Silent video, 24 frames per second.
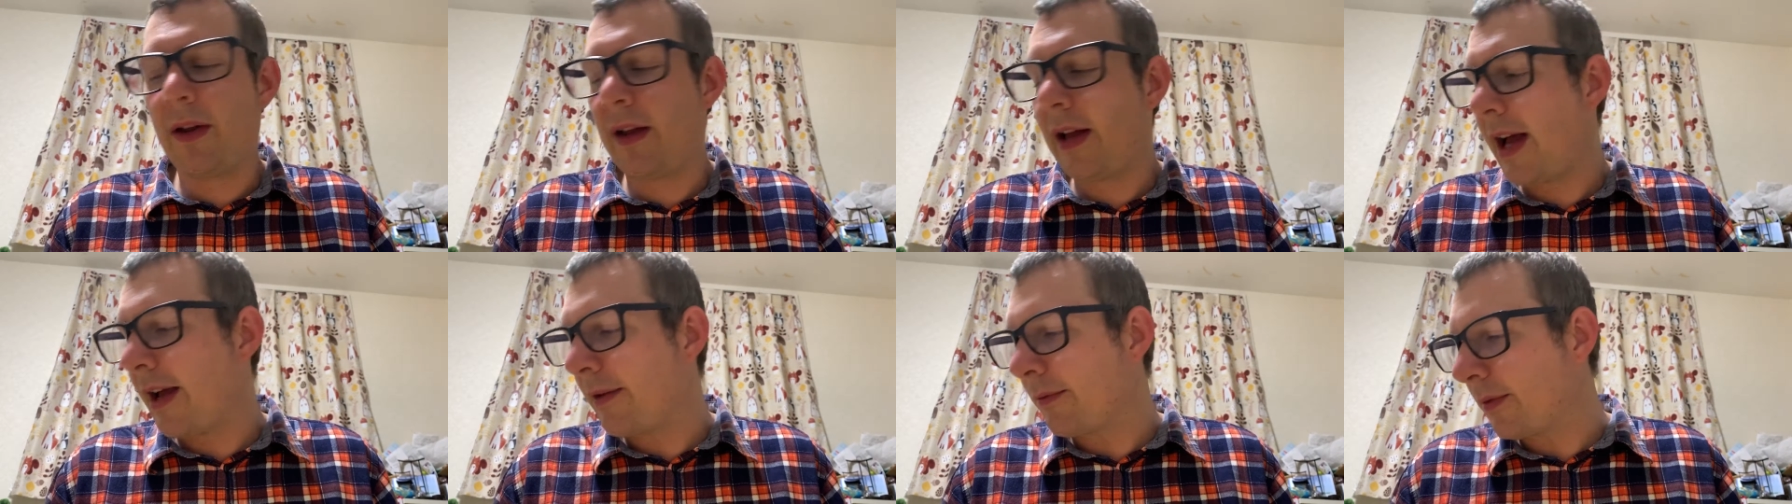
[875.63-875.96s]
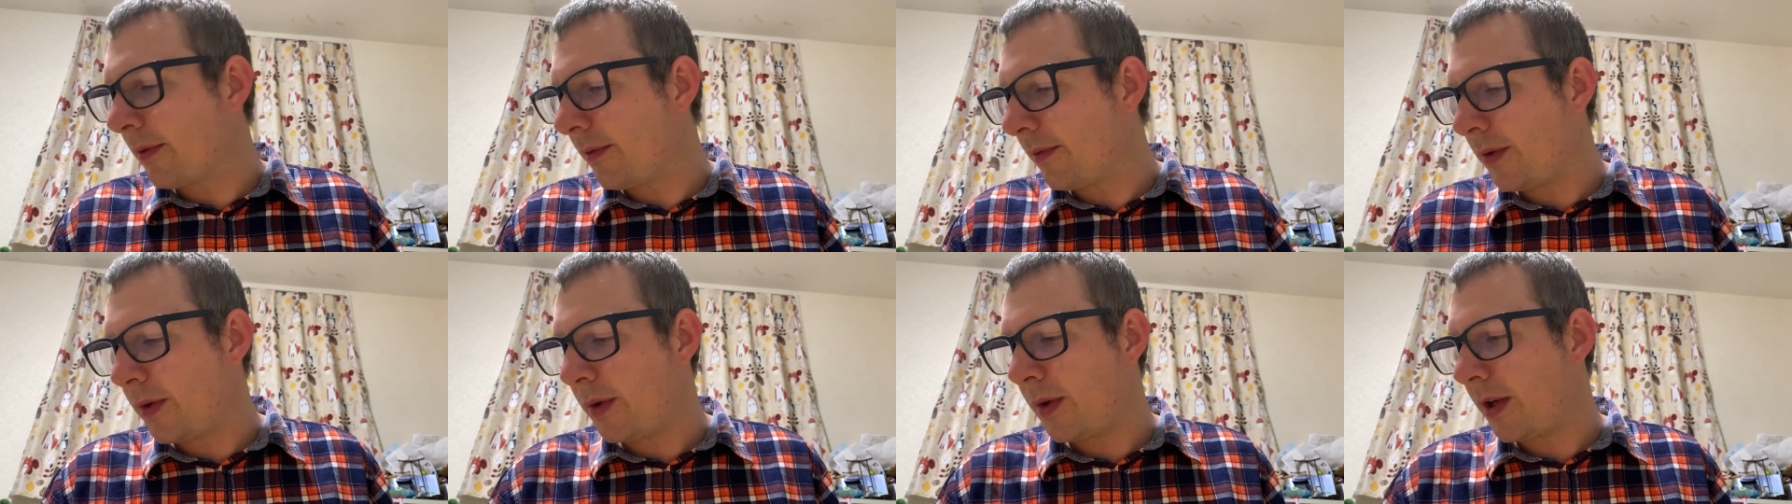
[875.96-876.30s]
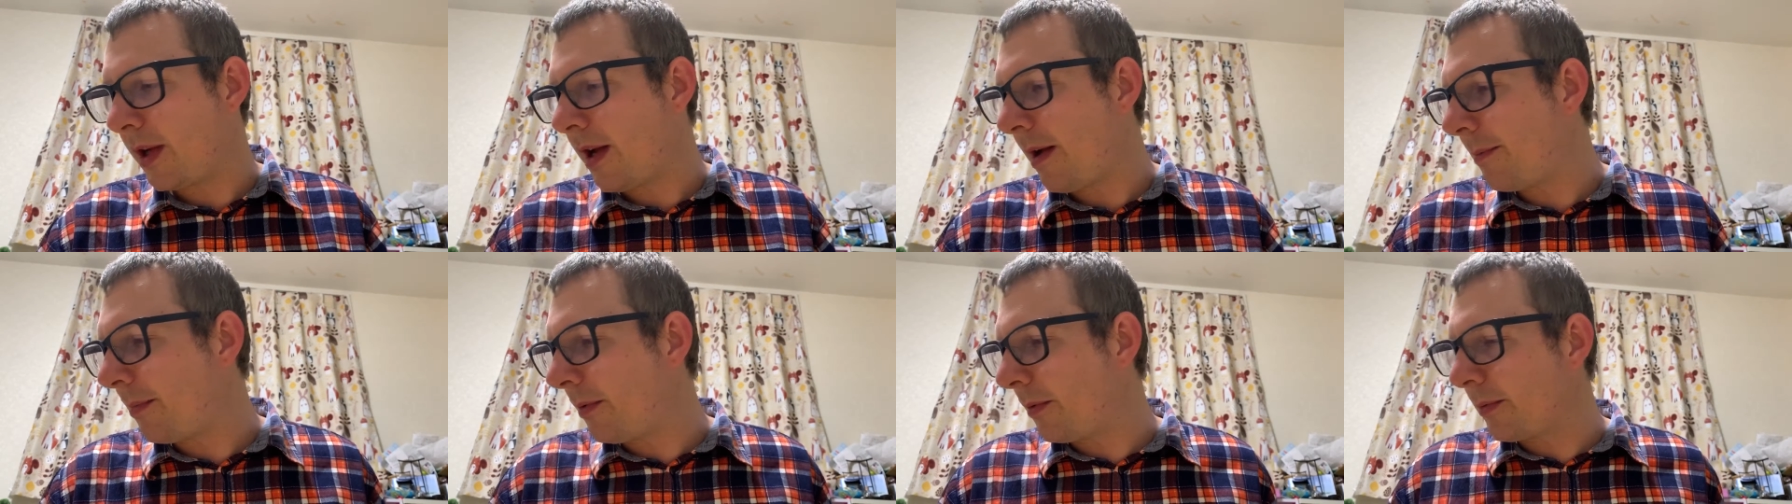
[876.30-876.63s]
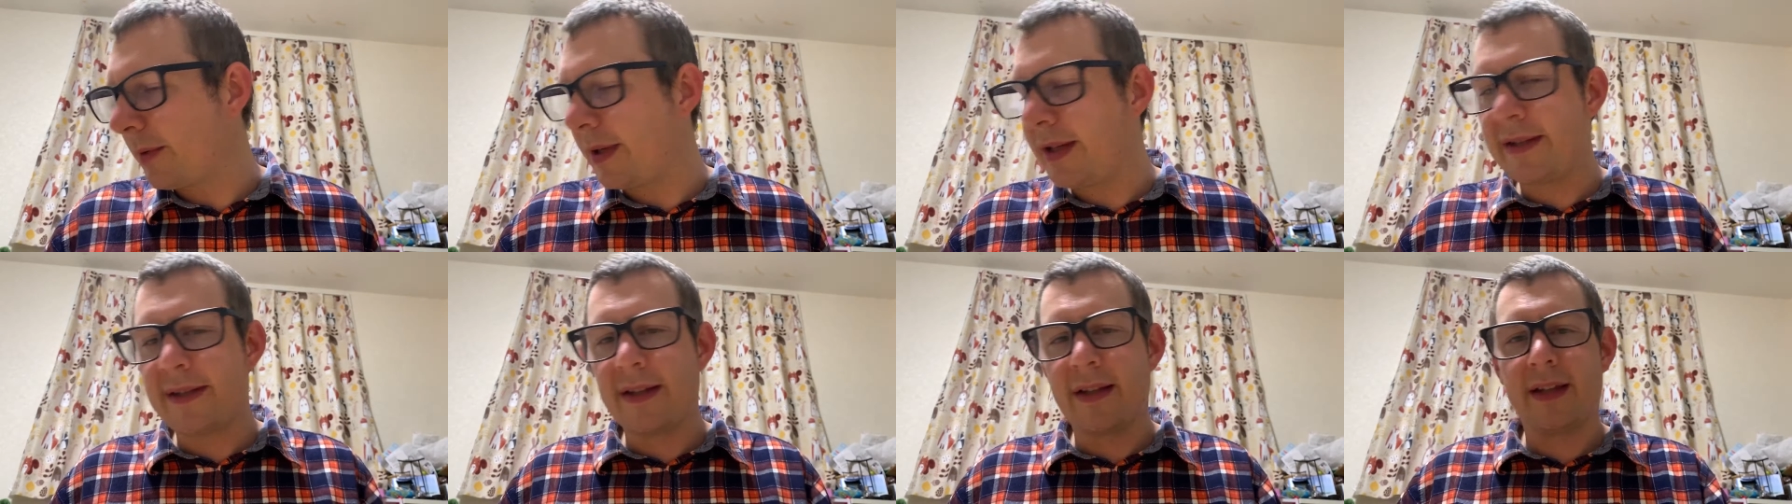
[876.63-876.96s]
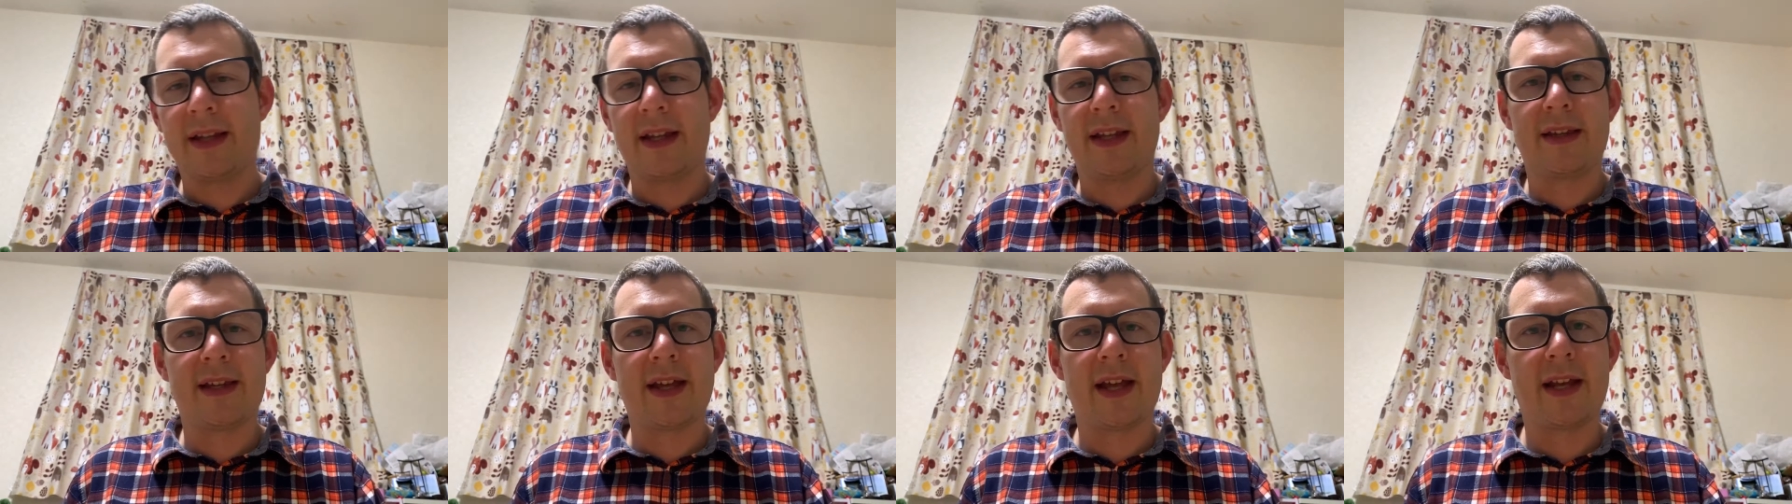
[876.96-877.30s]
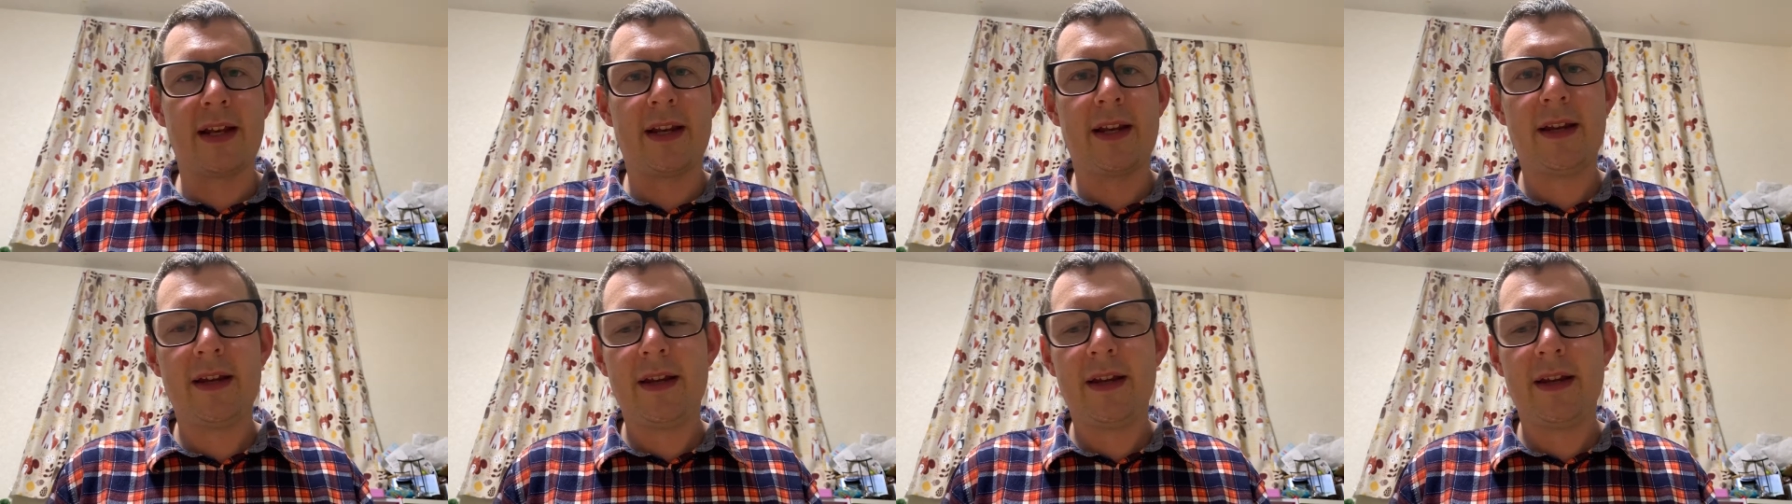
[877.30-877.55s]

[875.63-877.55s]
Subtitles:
I've reviewed a couple recently that